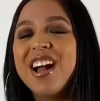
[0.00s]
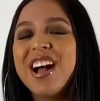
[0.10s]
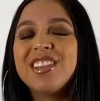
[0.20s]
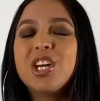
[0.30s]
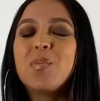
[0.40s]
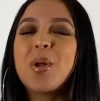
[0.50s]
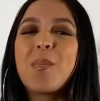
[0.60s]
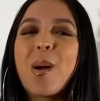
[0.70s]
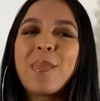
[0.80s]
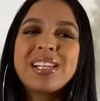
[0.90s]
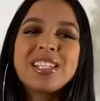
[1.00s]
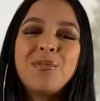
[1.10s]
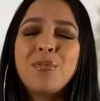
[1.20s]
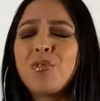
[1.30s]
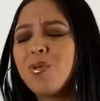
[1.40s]
A little bit about myself
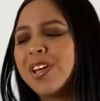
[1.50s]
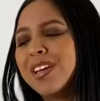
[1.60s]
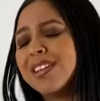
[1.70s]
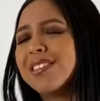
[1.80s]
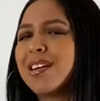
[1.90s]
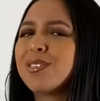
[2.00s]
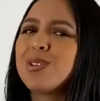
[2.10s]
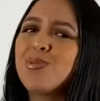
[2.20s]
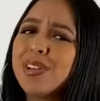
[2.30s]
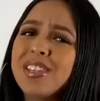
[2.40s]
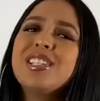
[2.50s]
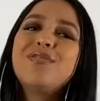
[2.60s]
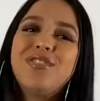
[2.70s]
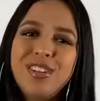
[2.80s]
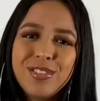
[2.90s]
before we get down to what this
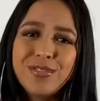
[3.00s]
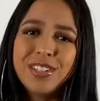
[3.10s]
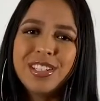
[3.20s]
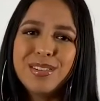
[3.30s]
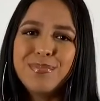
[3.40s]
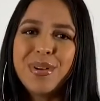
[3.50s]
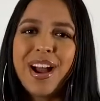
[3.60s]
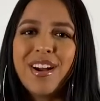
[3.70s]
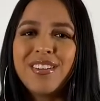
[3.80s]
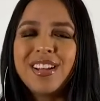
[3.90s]
video is really about.